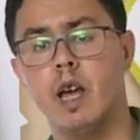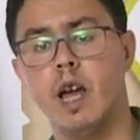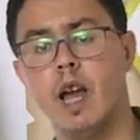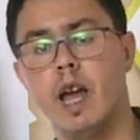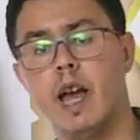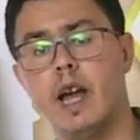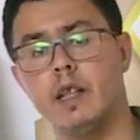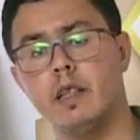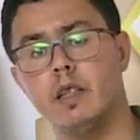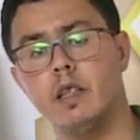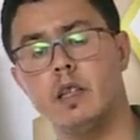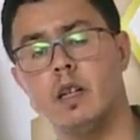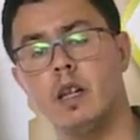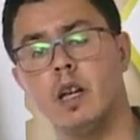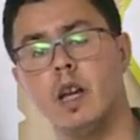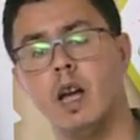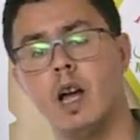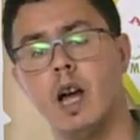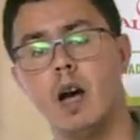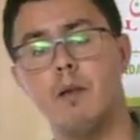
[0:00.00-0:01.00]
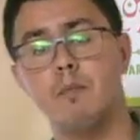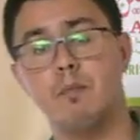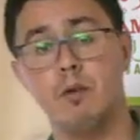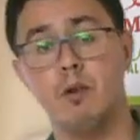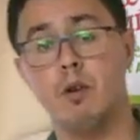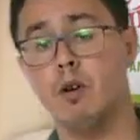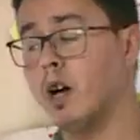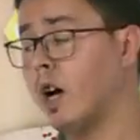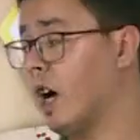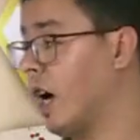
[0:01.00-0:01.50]
and
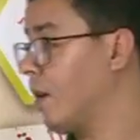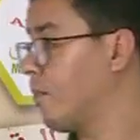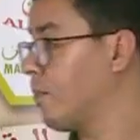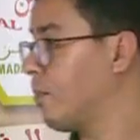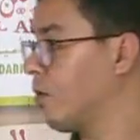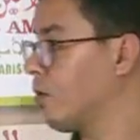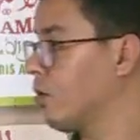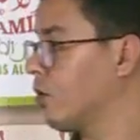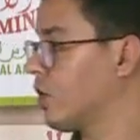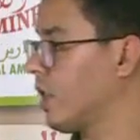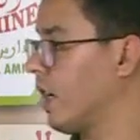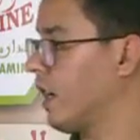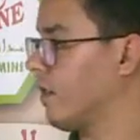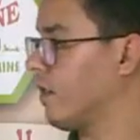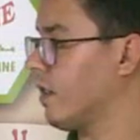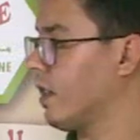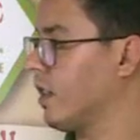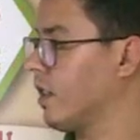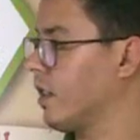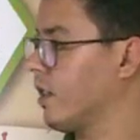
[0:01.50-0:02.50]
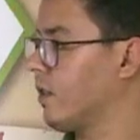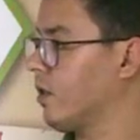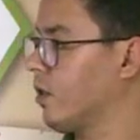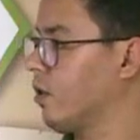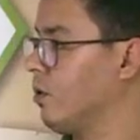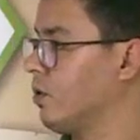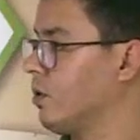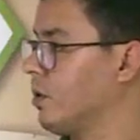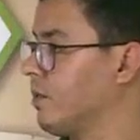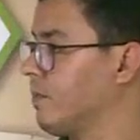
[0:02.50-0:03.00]
apologizing. Good.